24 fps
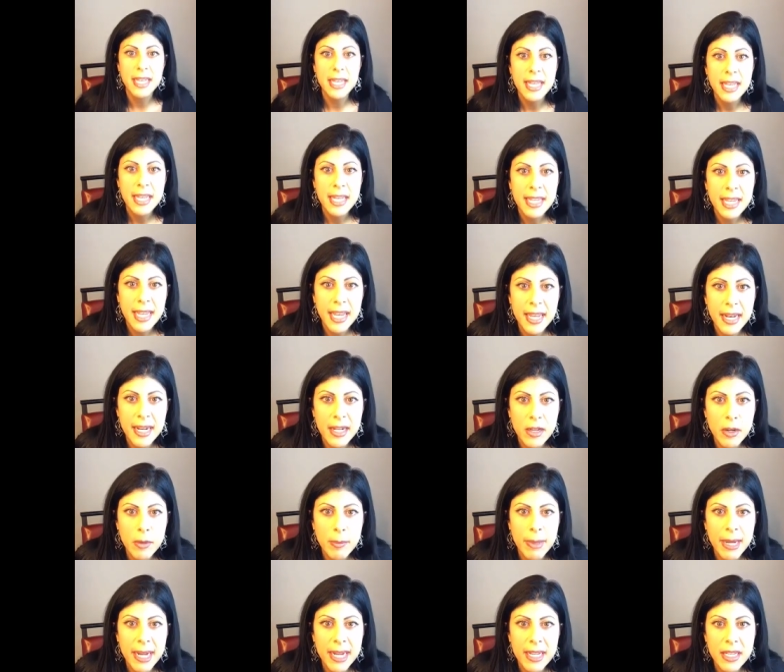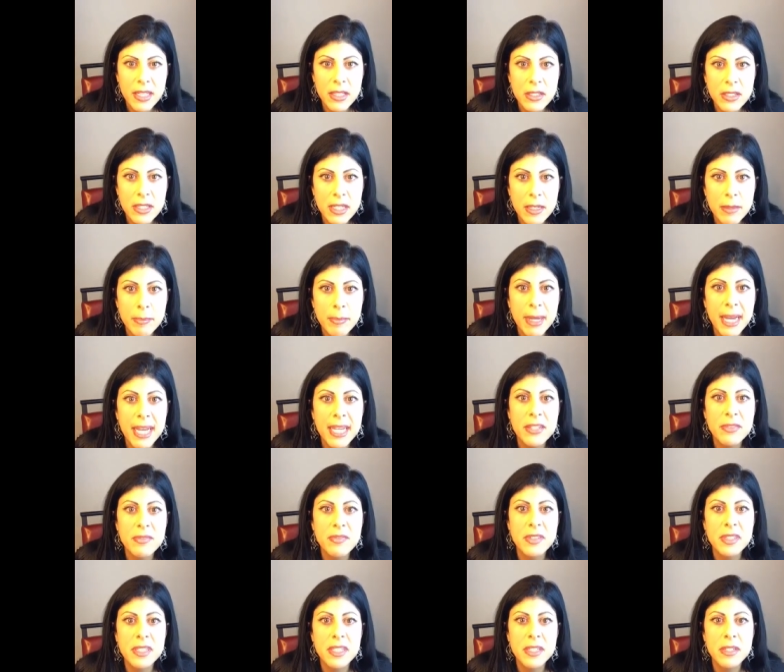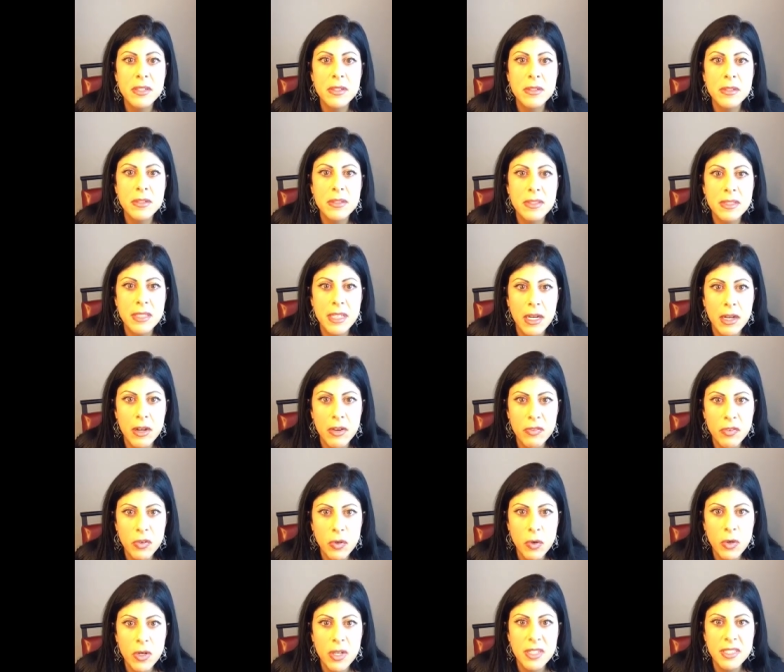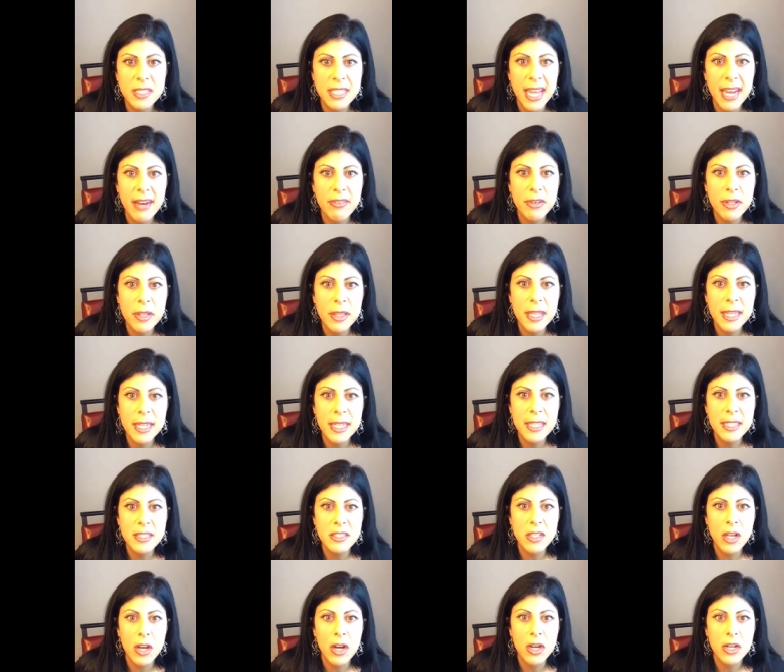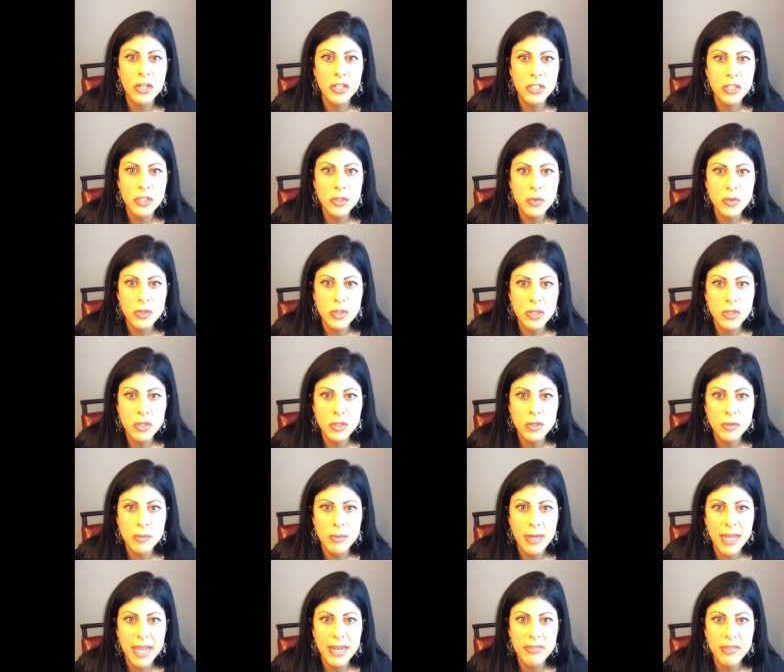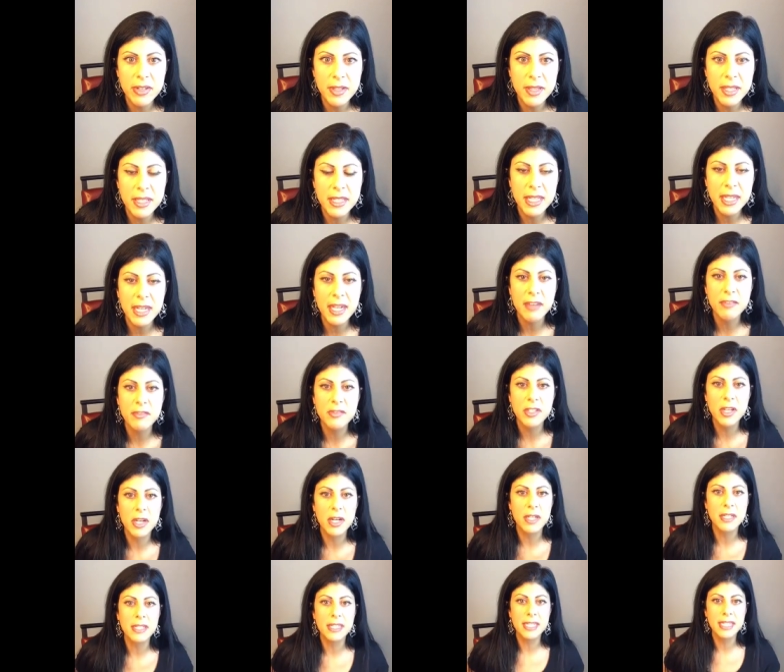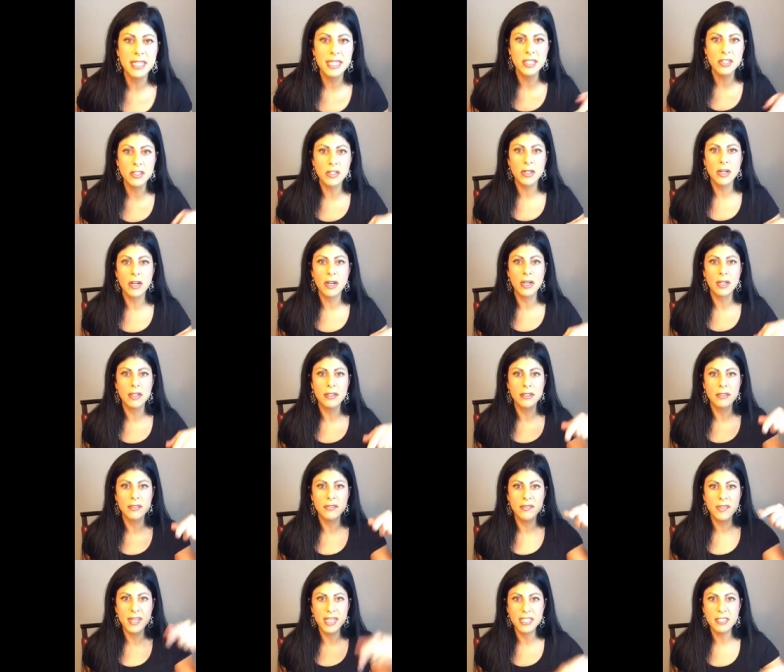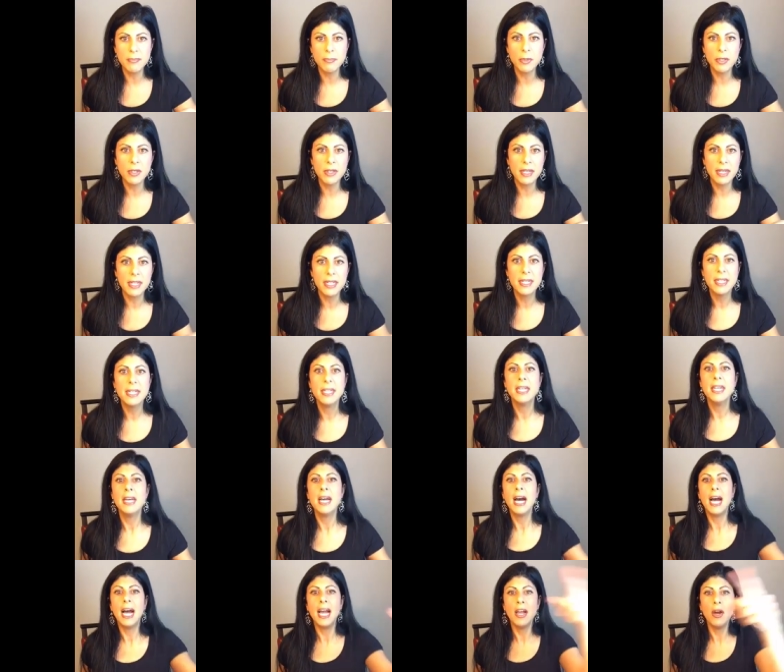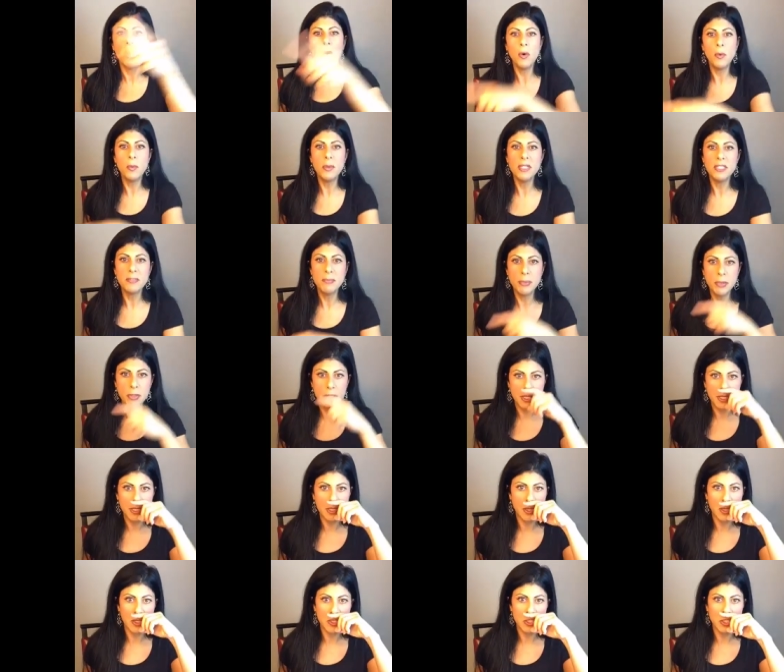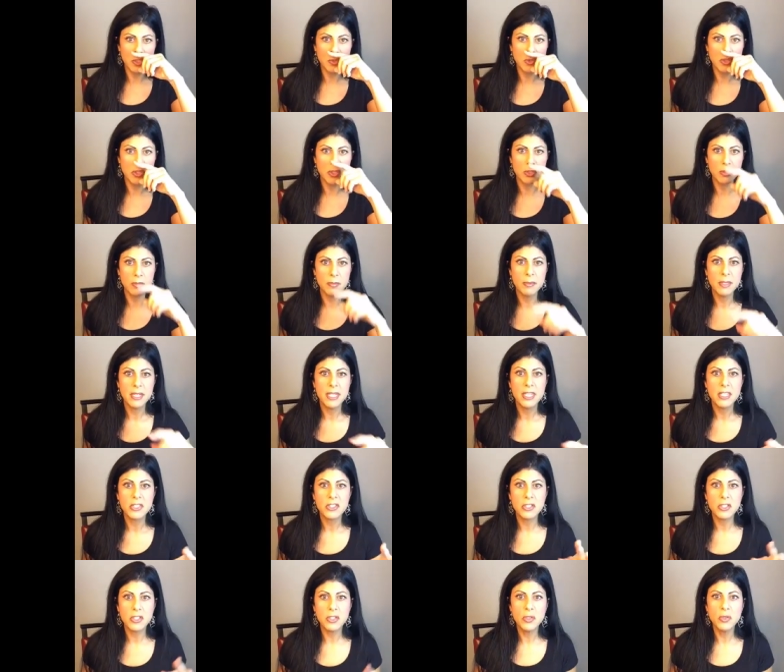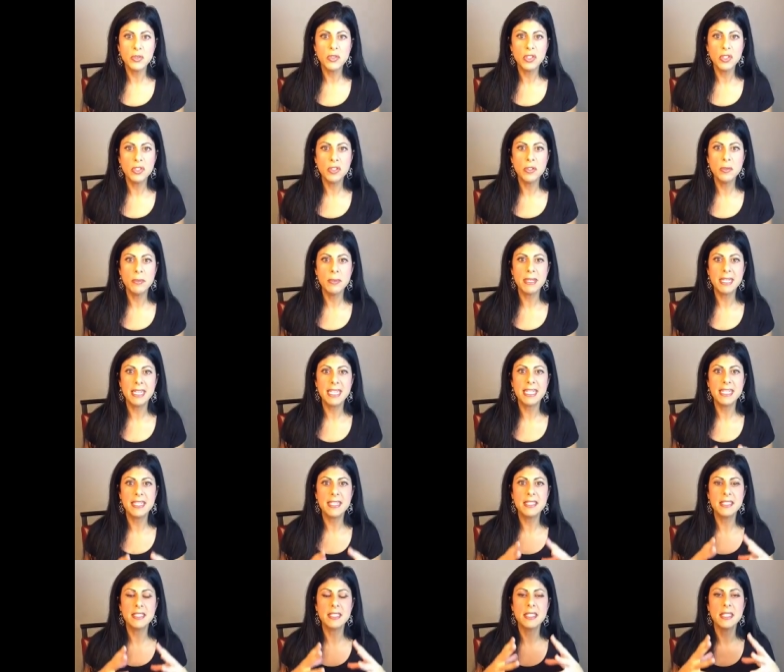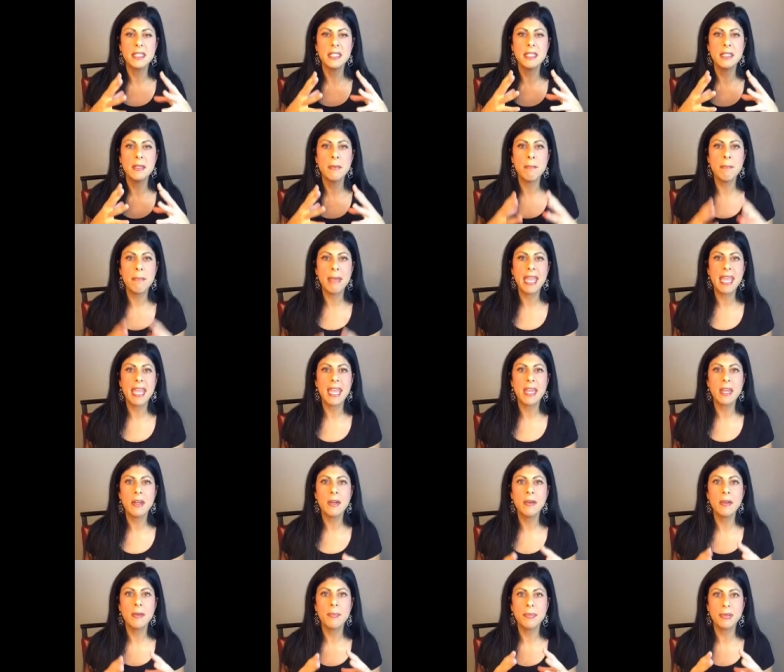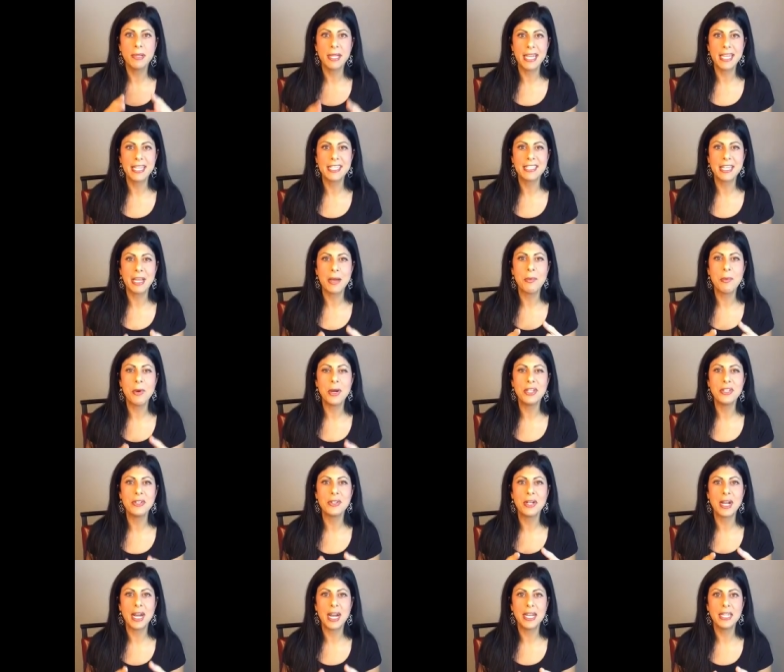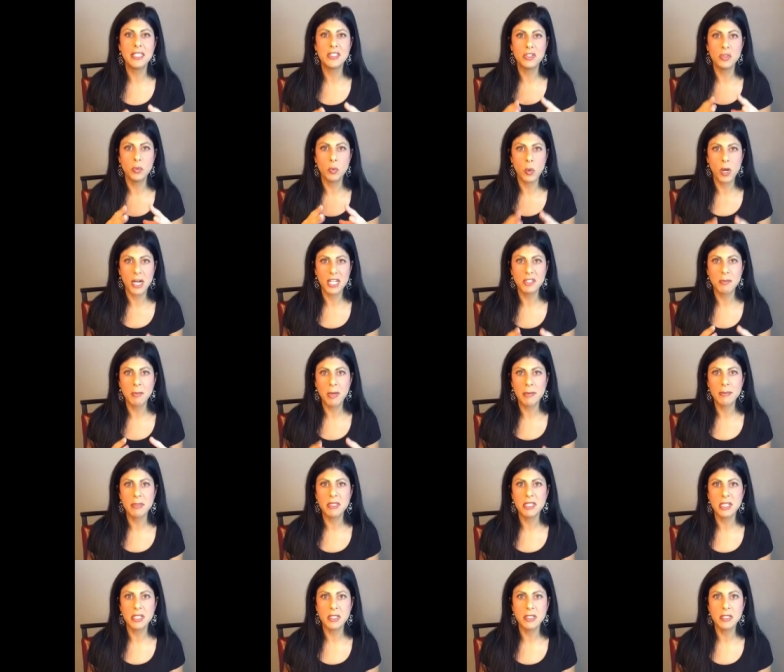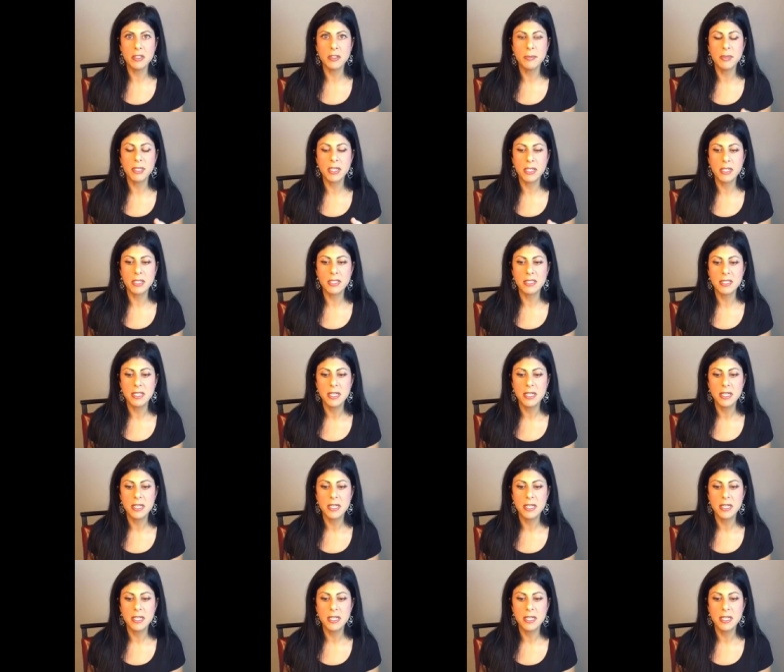Can I go back and look at past videos? Of course, everything is on YouTube. Everything that I've done here on Facebook, I always put on YouTube. So YouTube is the main place I want you guys to watch my material, because